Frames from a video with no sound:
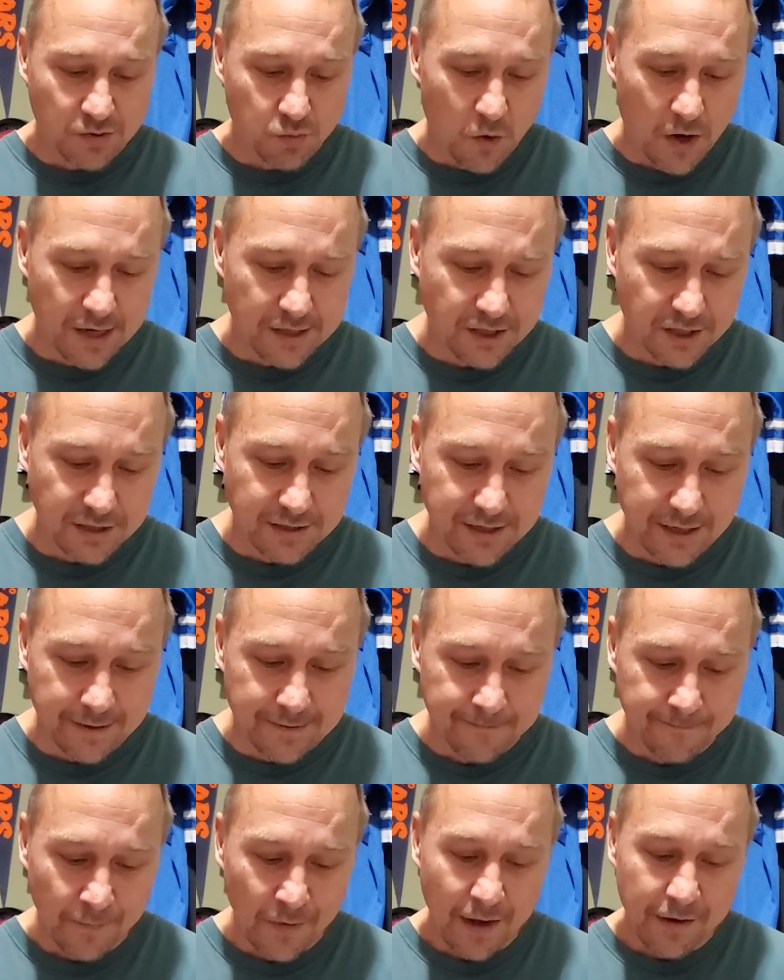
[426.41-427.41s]

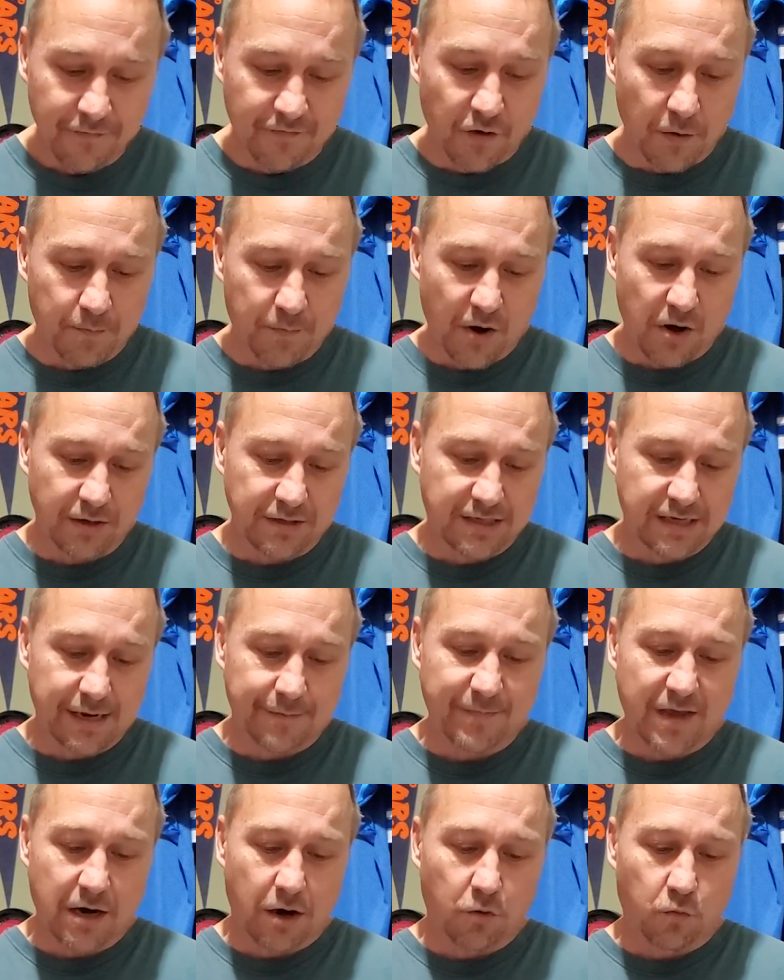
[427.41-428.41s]
Washington football
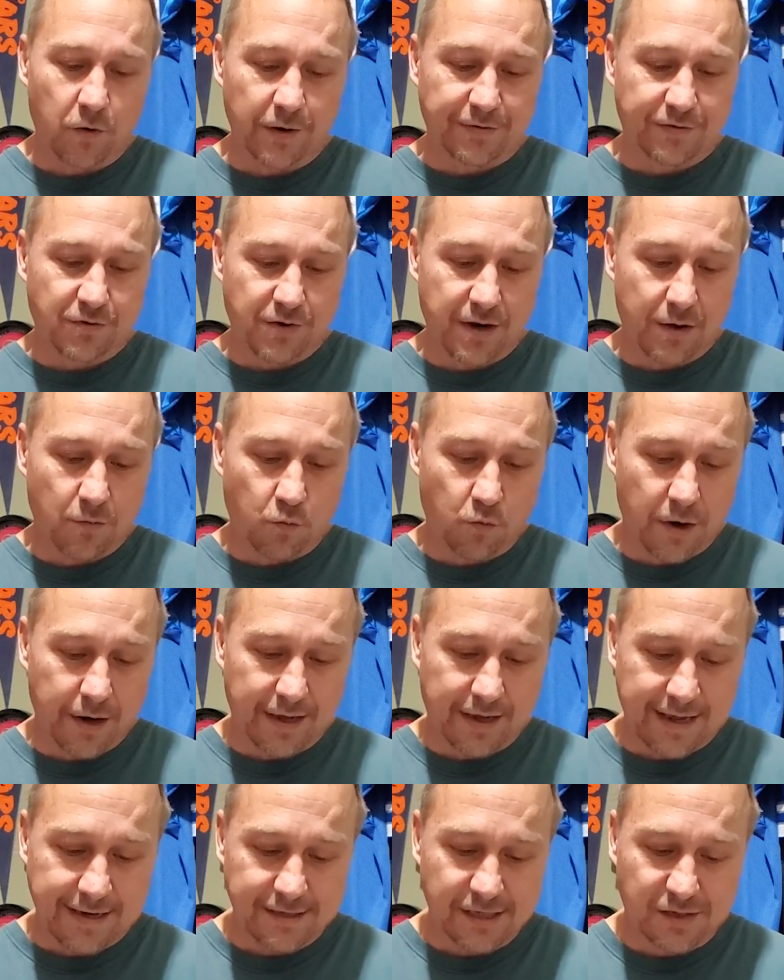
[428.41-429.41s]
team, they are 1-3-1
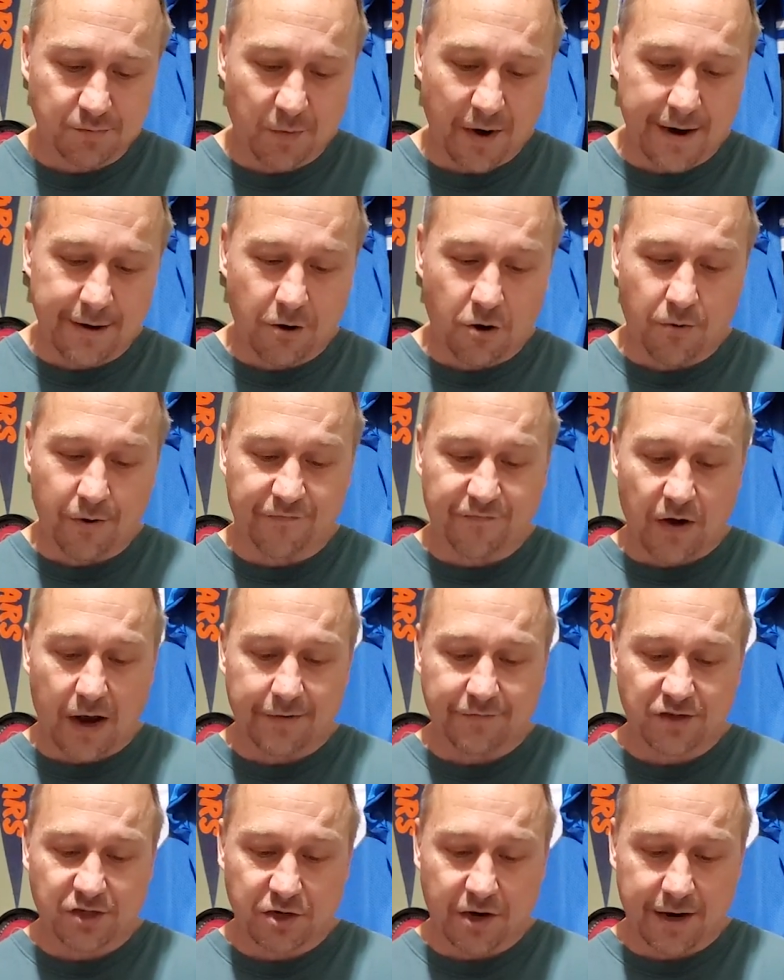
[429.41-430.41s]
against spread,
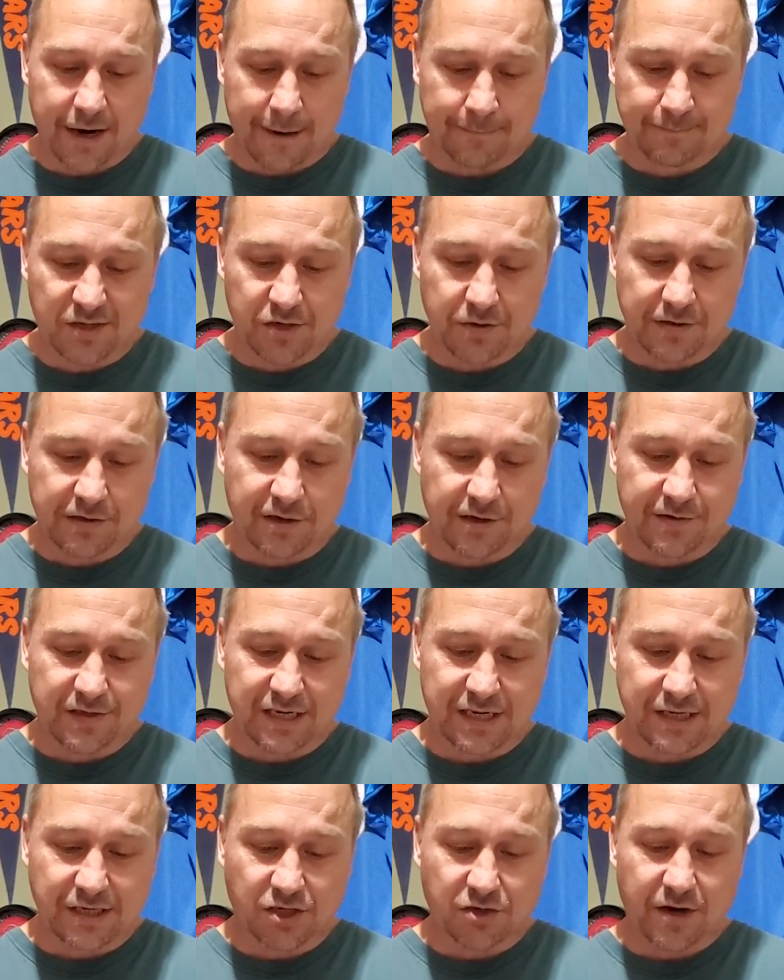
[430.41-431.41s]
0-5 straight up,
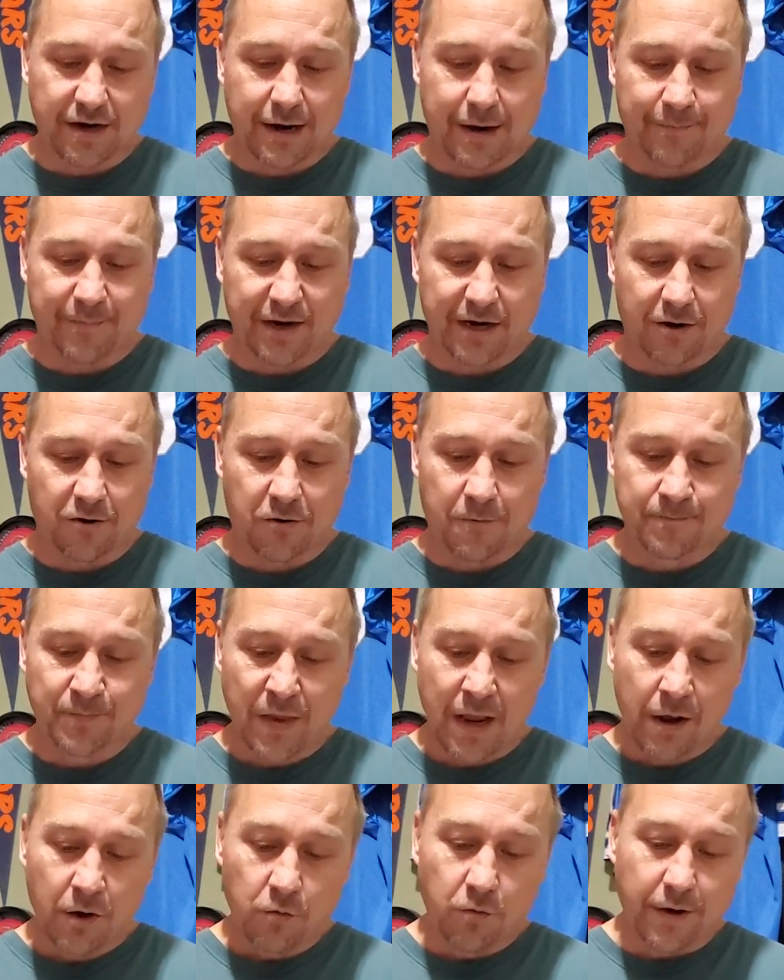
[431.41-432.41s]
2-13 straight up at home,
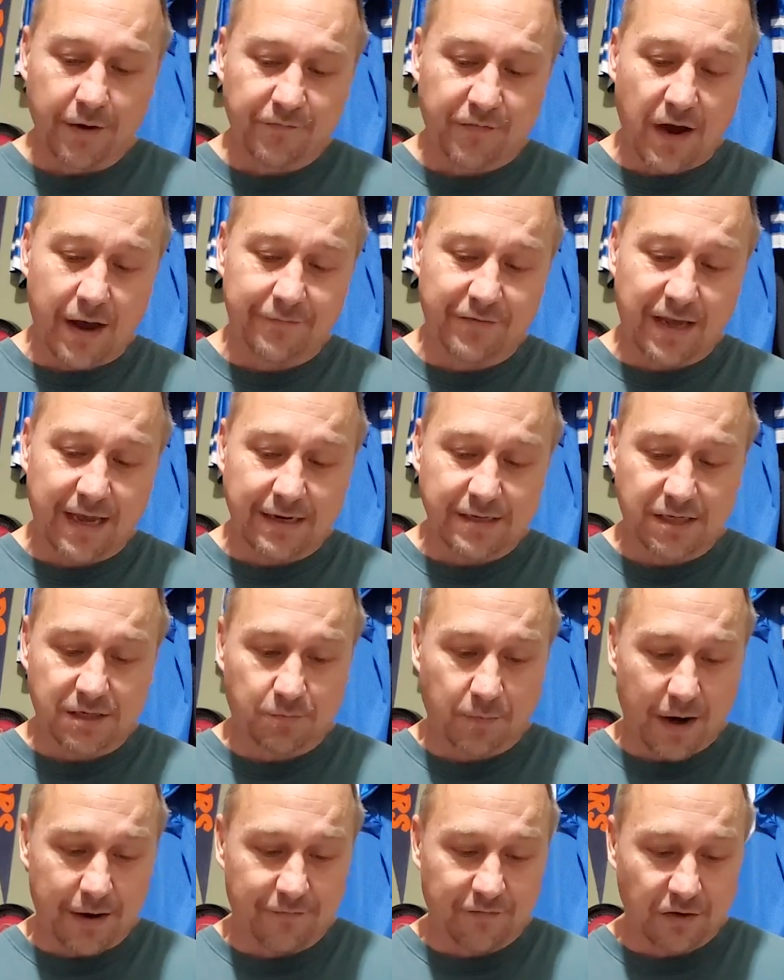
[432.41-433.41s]
1-5 against
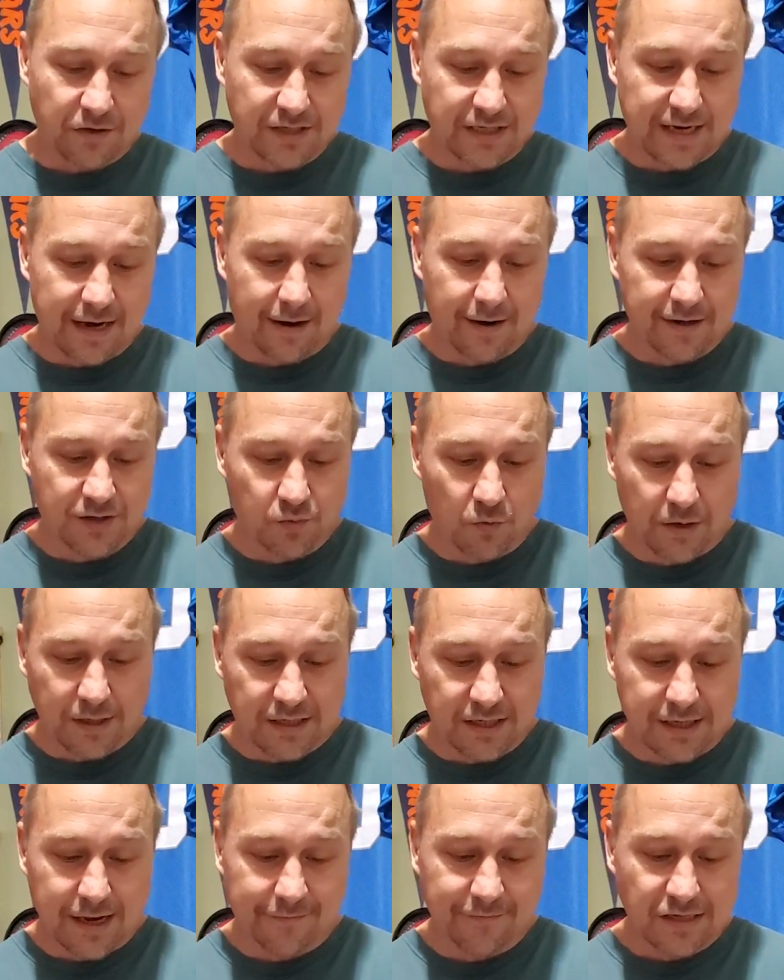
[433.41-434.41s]
spread versus Dallas,
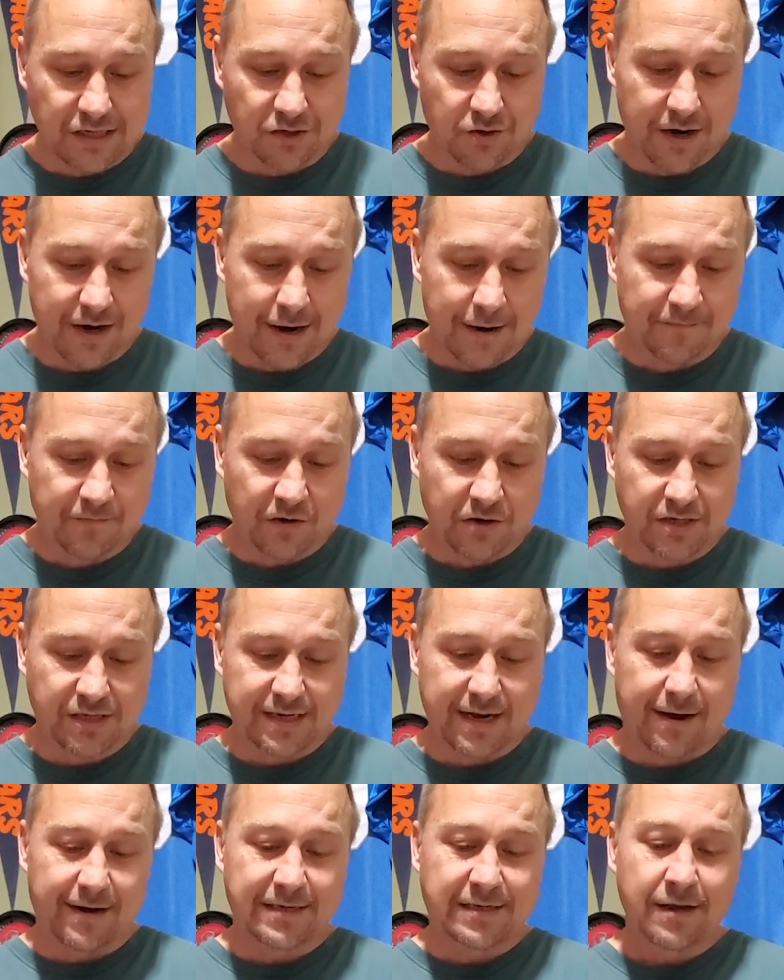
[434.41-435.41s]
1-7 straight up versus
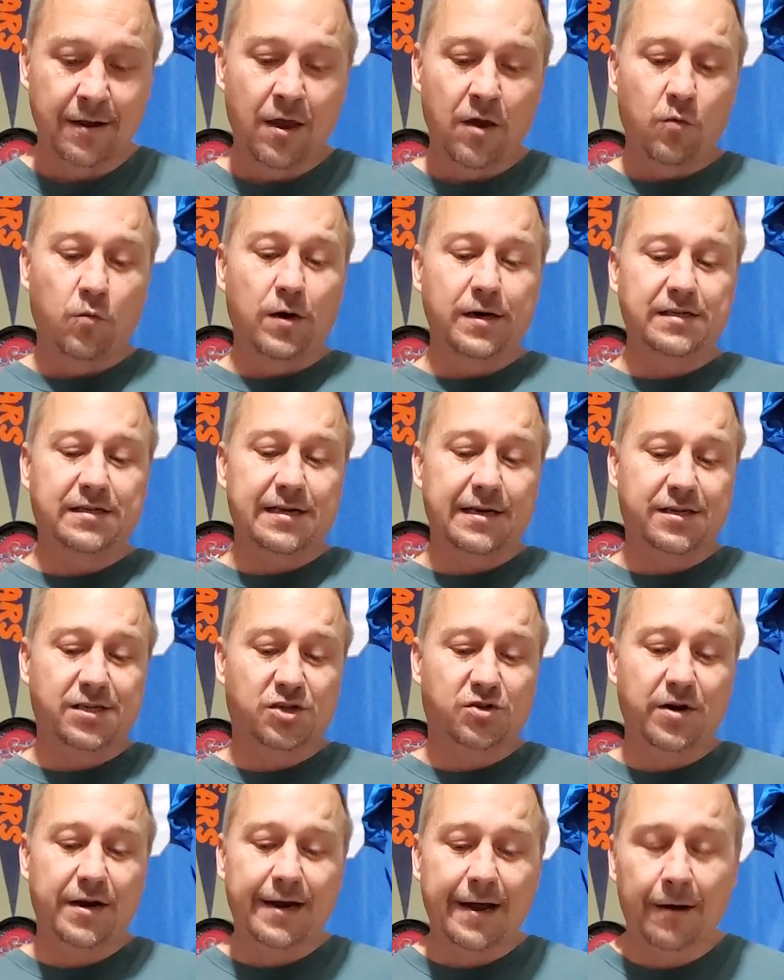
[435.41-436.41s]
Dallas, 1-6
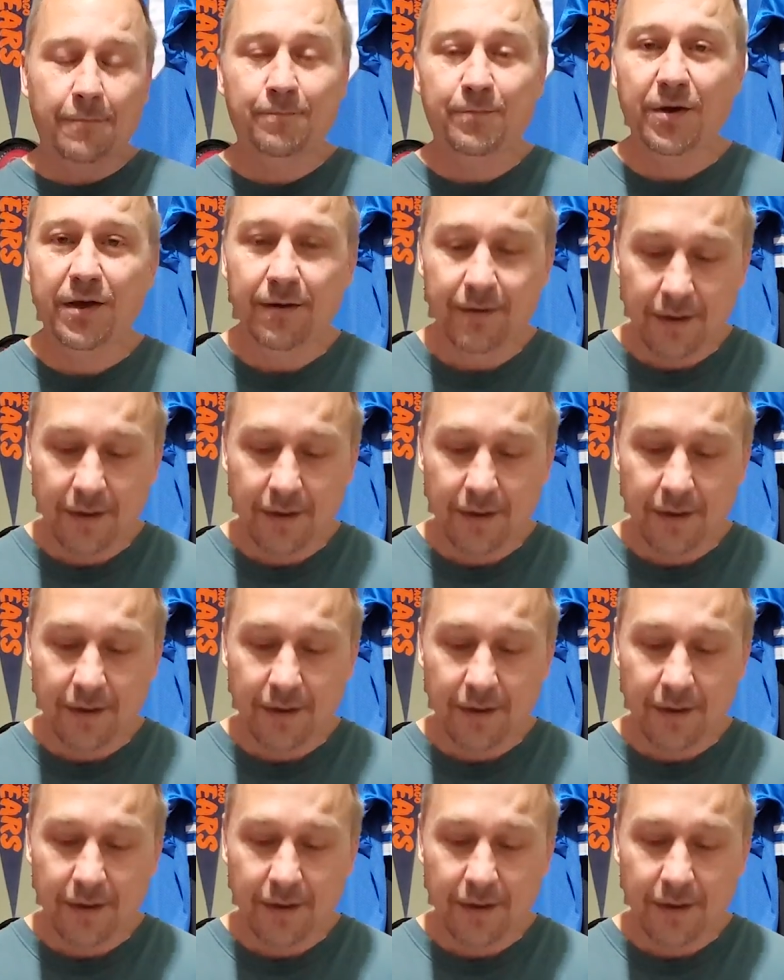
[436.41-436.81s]
straight up